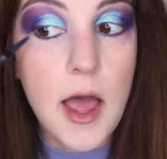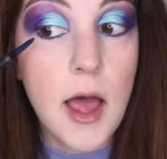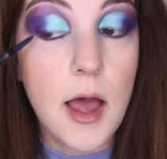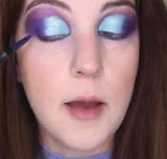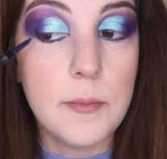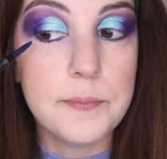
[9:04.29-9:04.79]

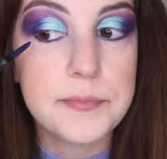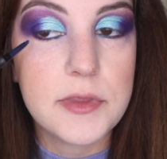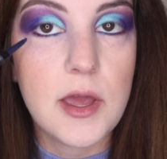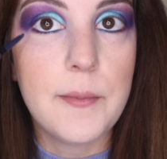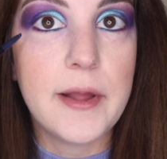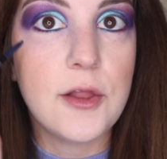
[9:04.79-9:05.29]
on
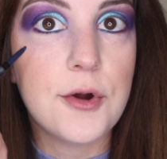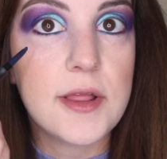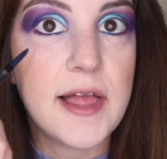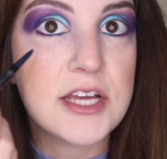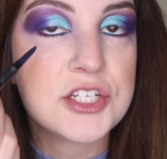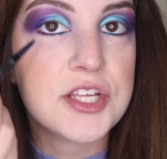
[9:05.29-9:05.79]
my lower
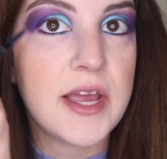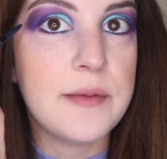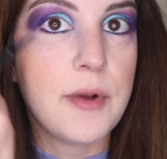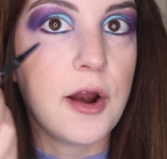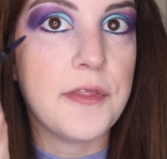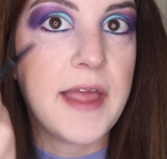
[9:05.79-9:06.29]
lash line,
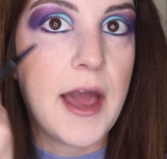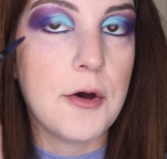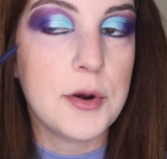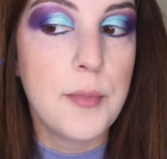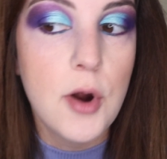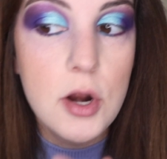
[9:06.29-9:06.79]
but on the
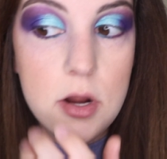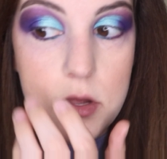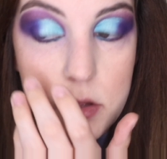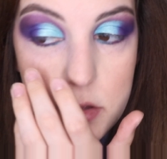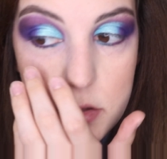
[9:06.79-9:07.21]
outer part.